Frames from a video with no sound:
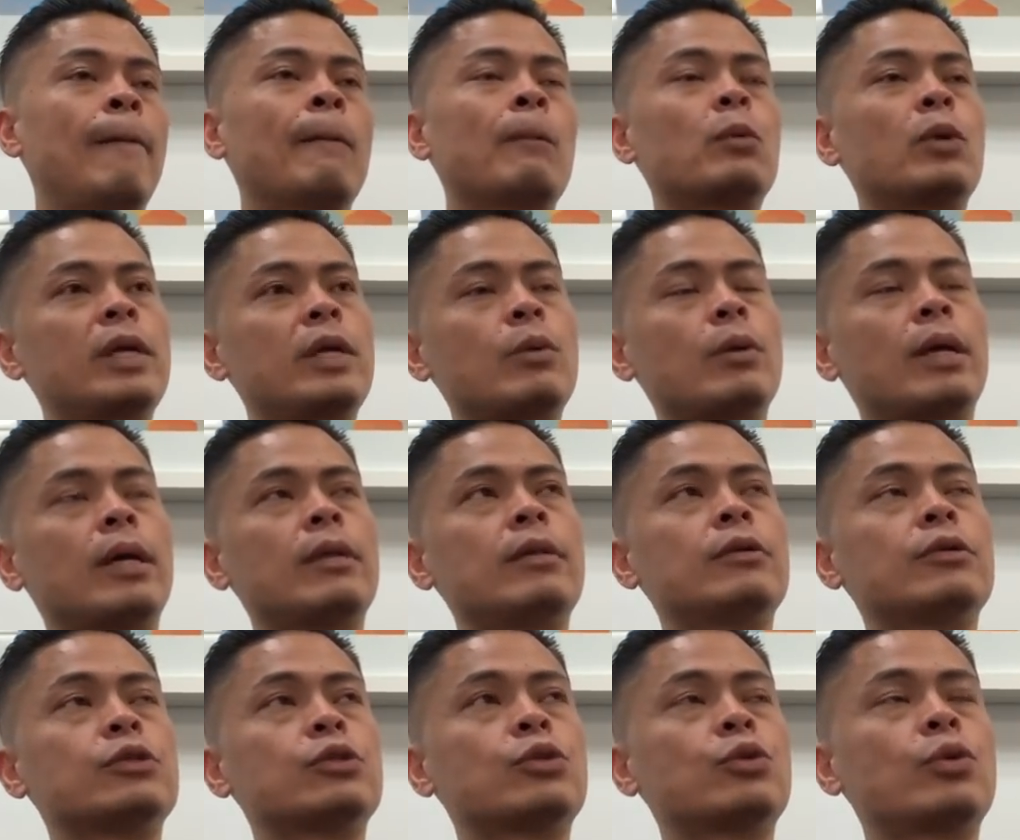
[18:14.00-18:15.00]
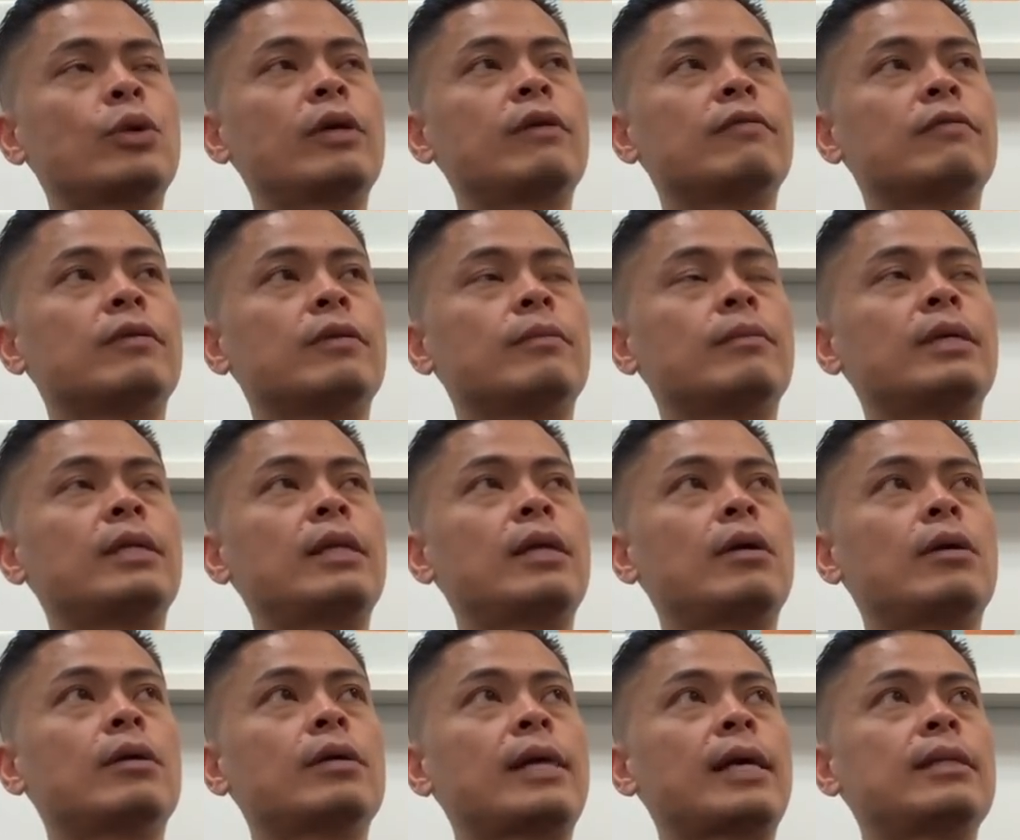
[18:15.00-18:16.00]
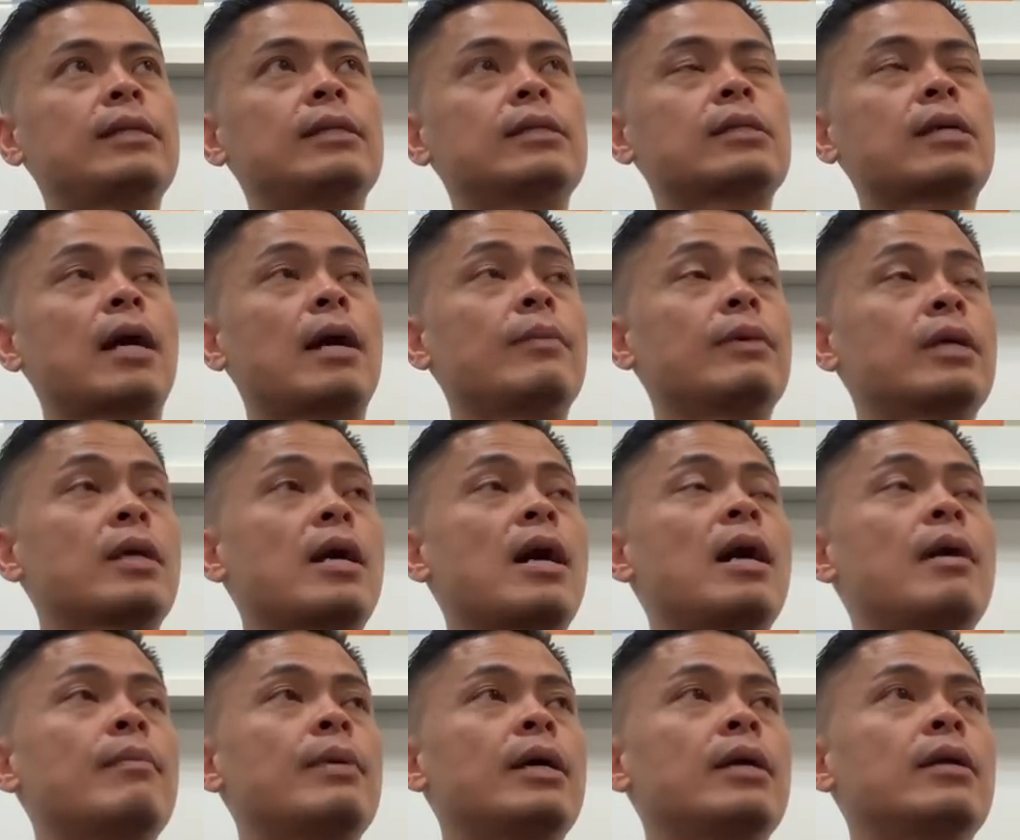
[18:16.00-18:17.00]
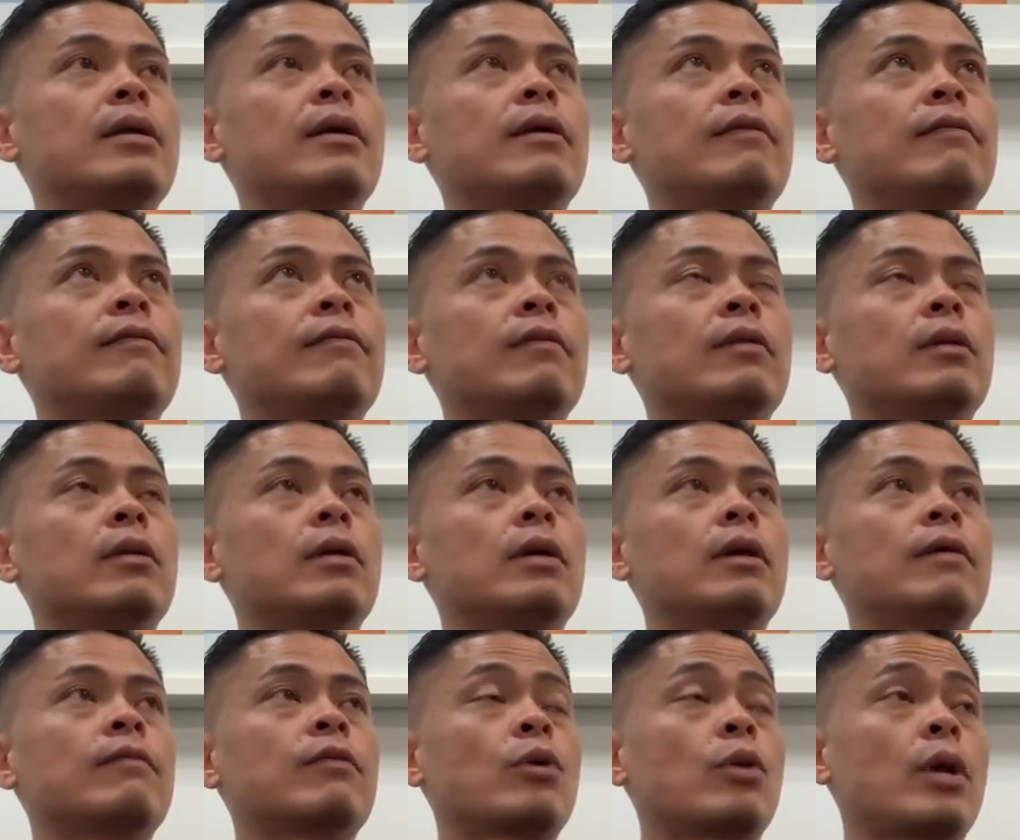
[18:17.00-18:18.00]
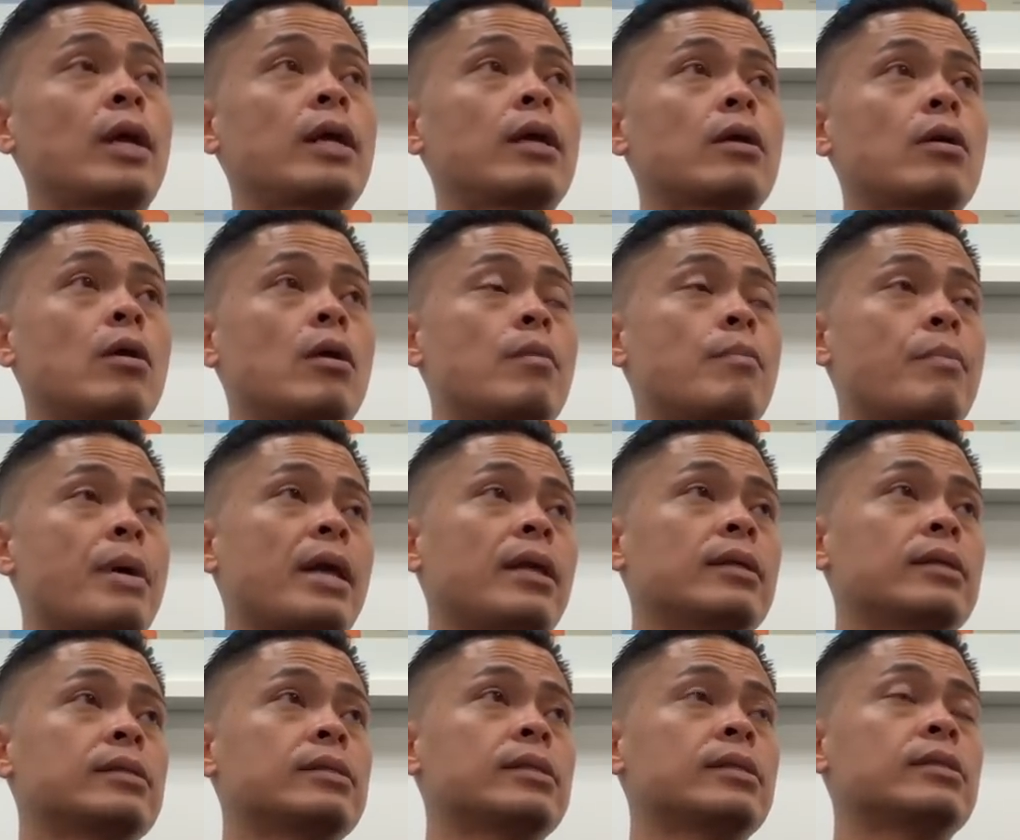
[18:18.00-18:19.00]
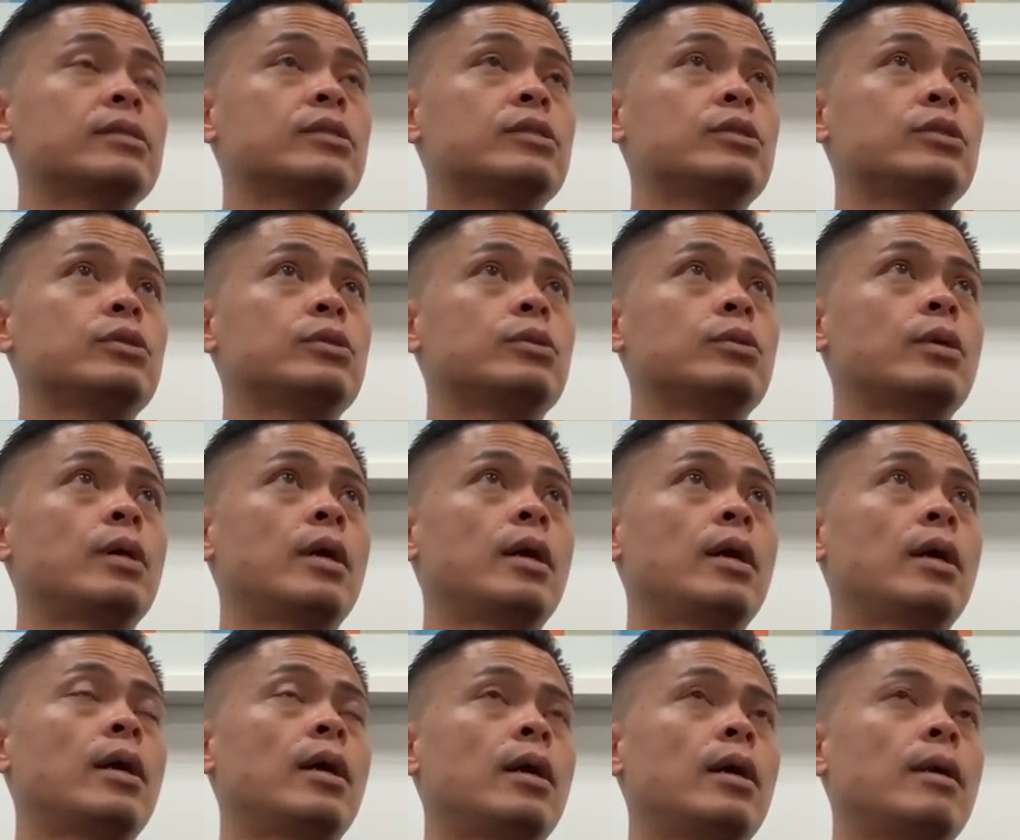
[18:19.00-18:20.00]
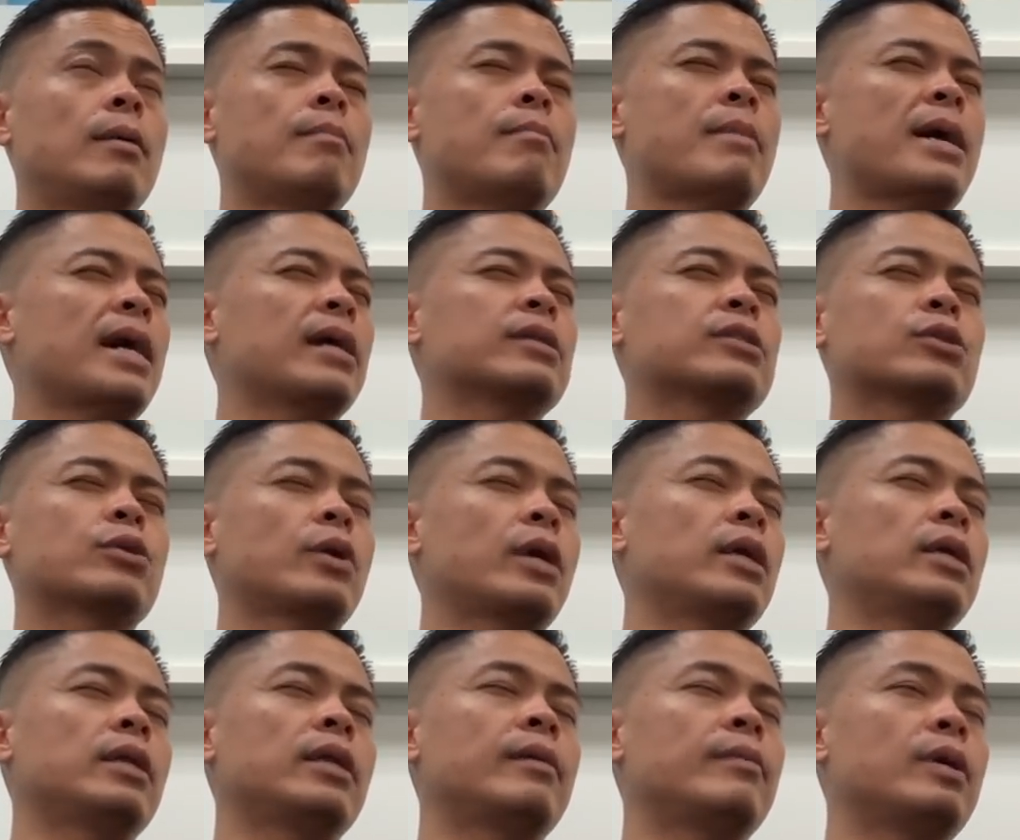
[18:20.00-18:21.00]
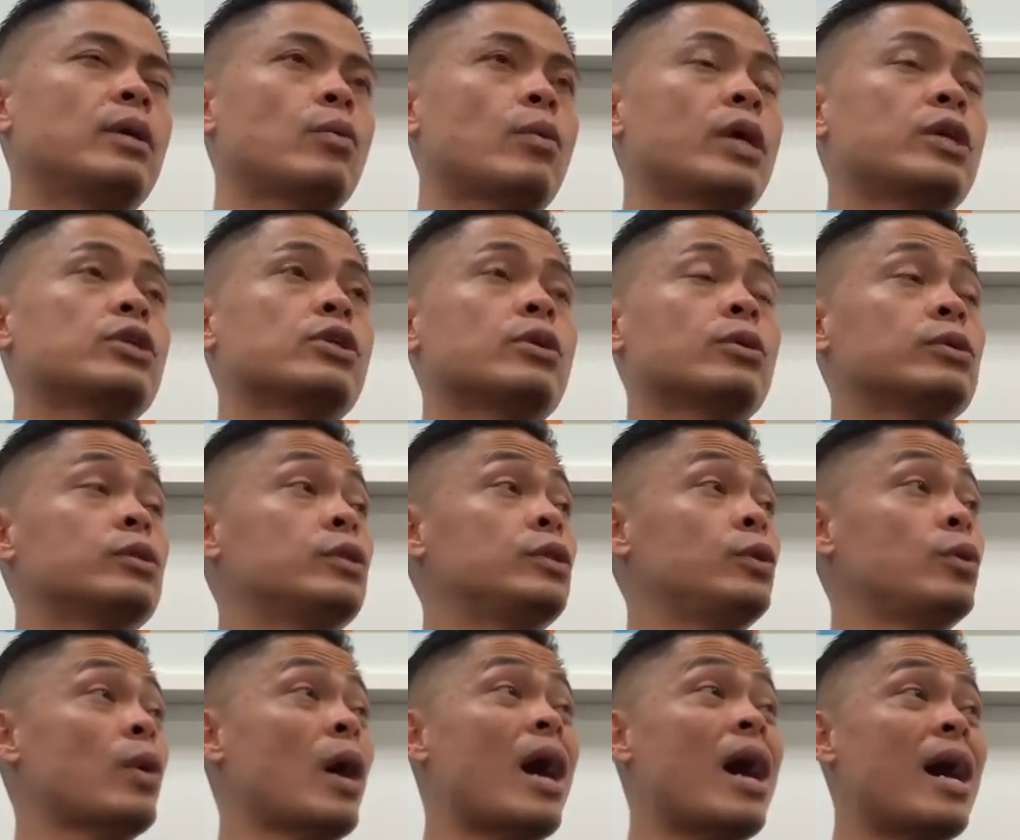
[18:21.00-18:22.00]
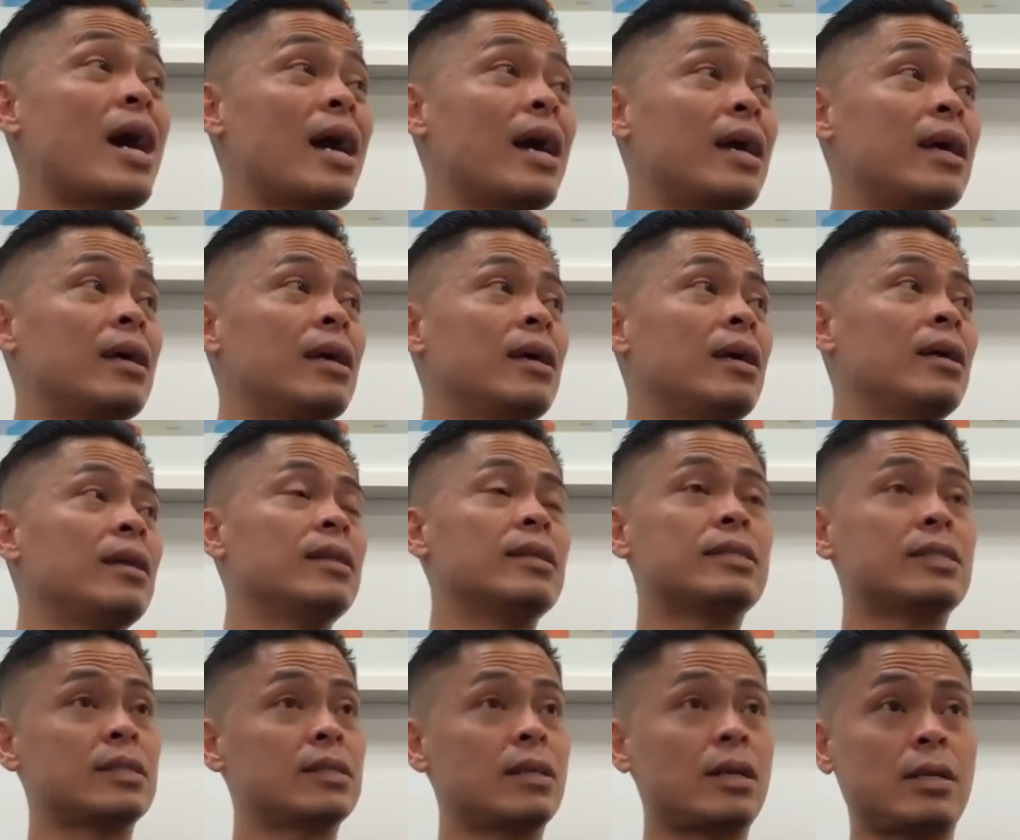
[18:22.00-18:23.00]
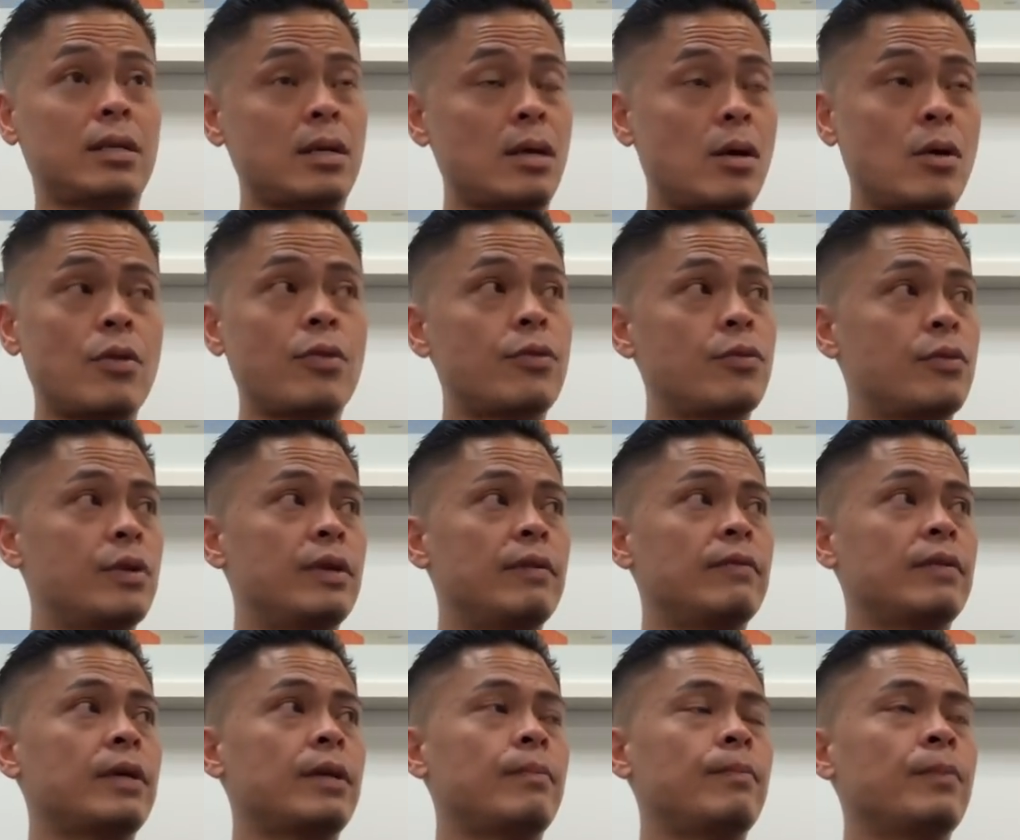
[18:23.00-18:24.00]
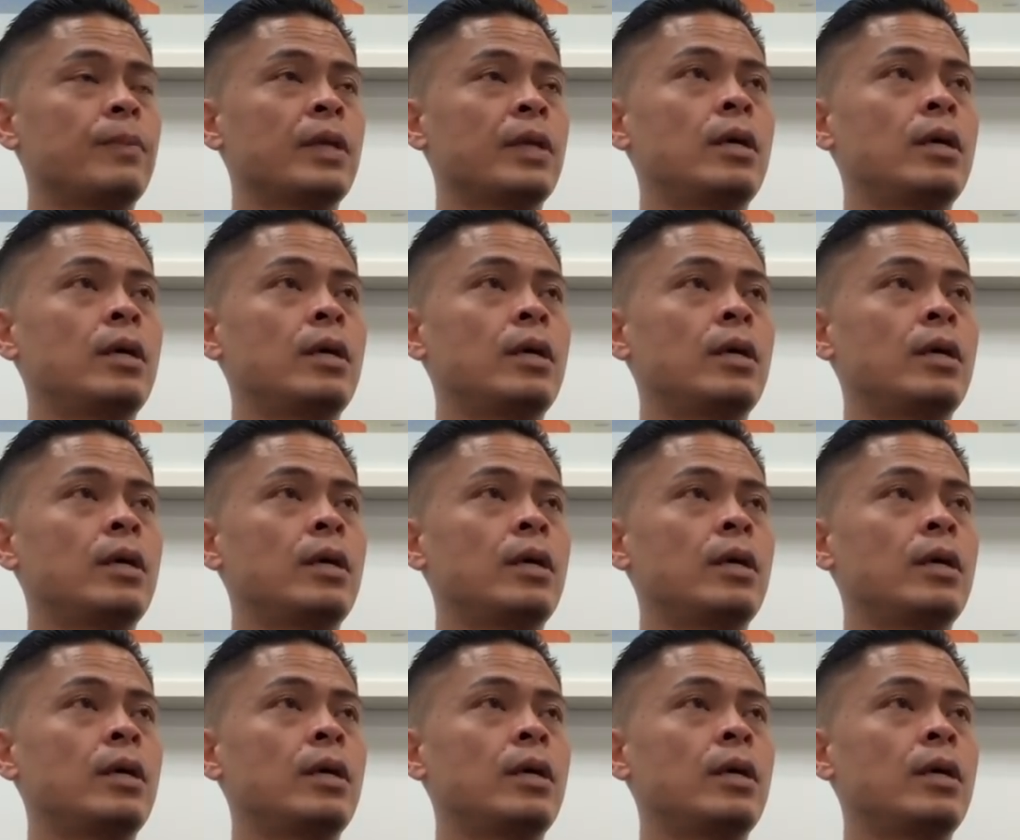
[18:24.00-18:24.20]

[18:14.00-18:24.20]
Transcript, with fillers: Well, anyway, there's three of them and they all had this common comment of, of credit card balances to uh, max credit limit ratios too high. This is on all three of them.